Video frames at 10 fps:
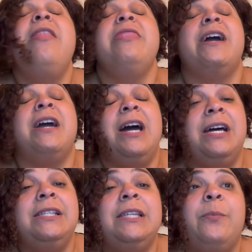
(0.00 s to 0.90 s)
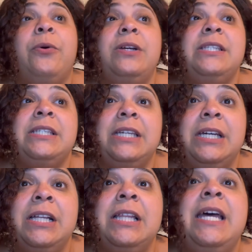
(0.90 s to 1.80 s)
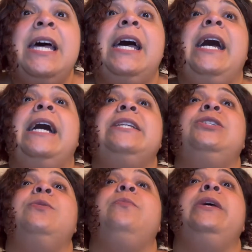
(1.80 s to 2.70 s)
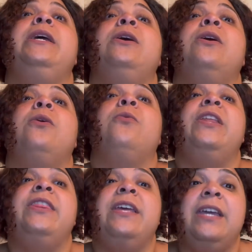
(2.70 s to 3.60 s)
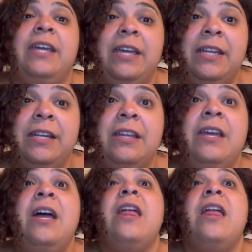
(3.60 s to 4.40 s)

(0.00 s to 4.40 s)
the concept or skill had to be within